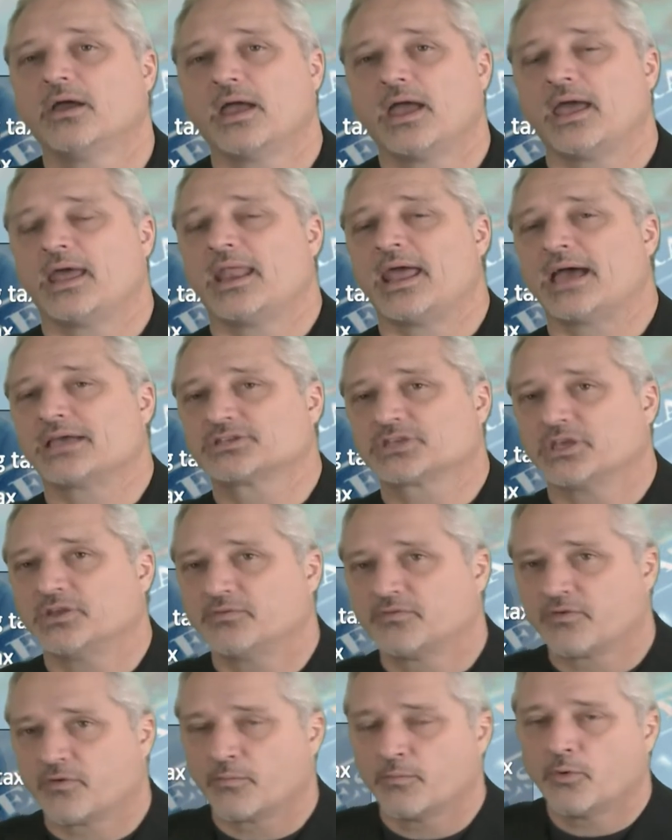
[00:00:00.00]
and asking
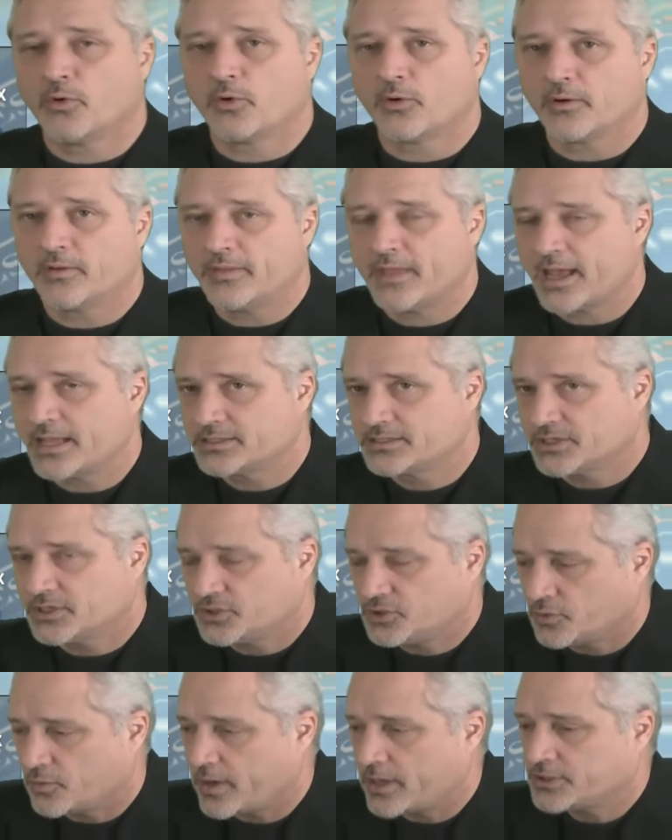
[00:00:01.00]
for more in that
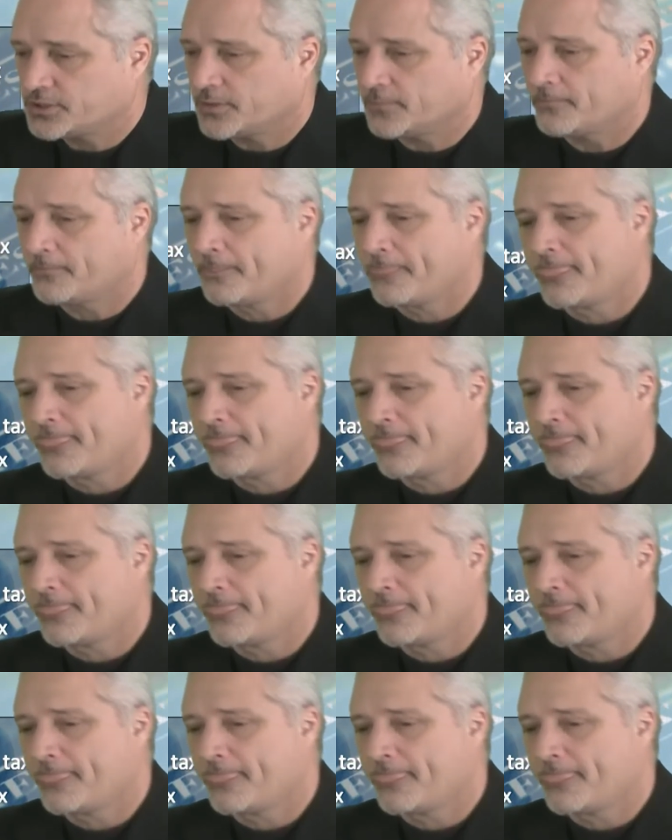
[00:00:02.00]
situation.